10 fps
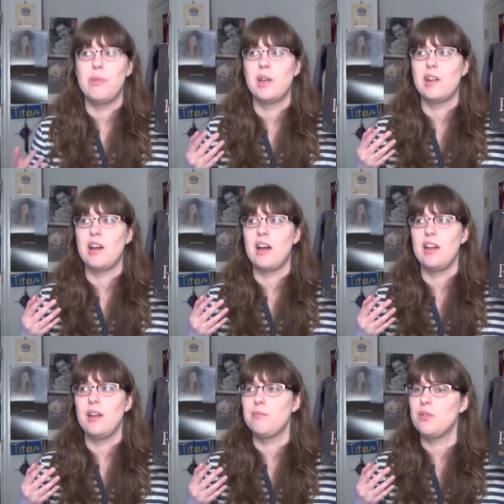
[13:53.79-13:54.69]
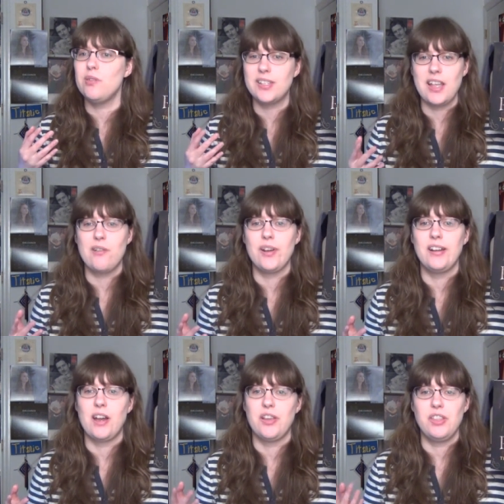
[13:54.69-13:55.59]
but I am going to say it
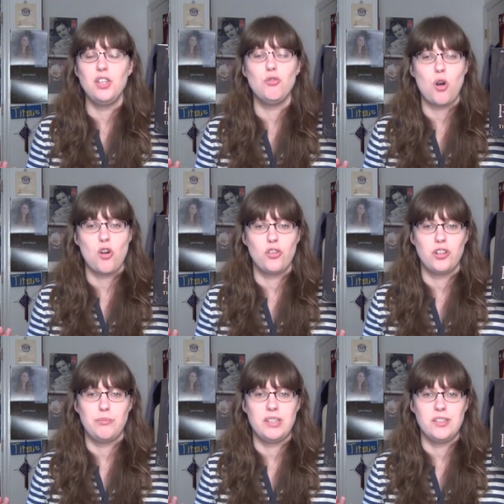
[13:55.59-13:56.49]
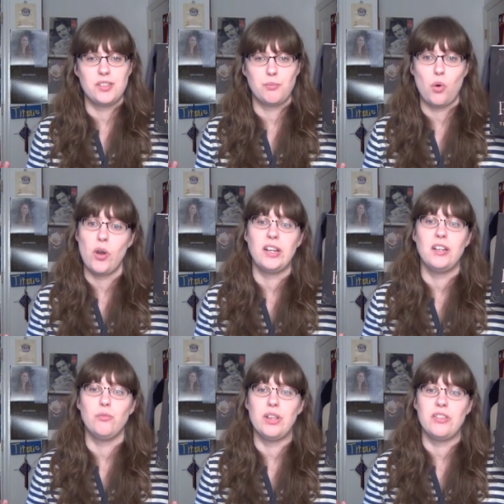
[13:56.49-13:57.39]
right now, I think you are going to be
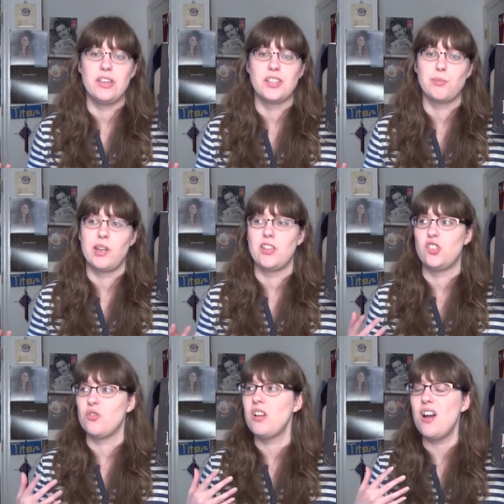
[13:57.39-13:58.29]
disappointed with this because you're